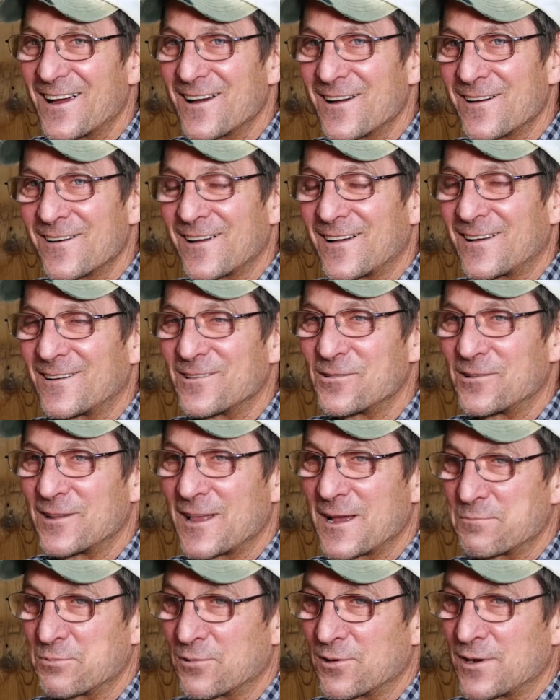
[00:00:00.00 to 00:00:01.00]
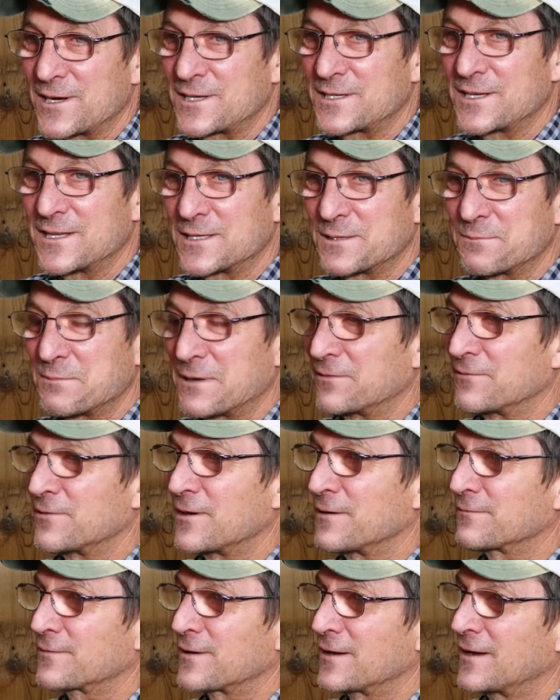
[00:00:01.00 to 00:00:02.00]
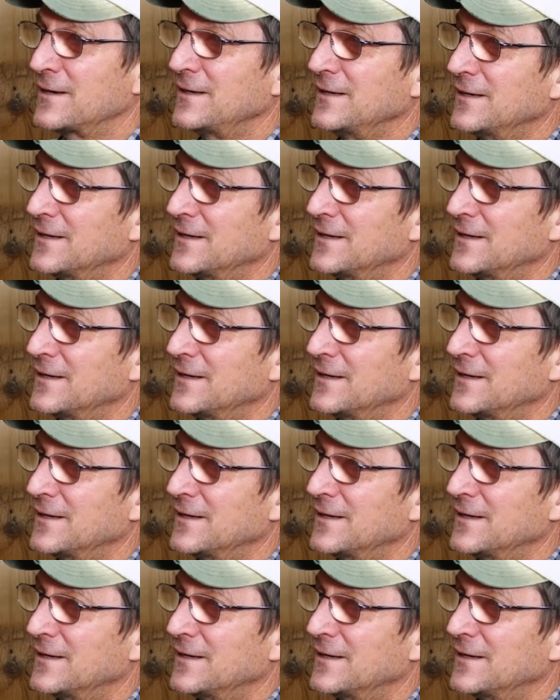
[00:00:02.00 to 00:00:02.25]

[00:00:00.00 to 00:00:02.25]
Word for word: our uh, whole operation's a bit rough cut.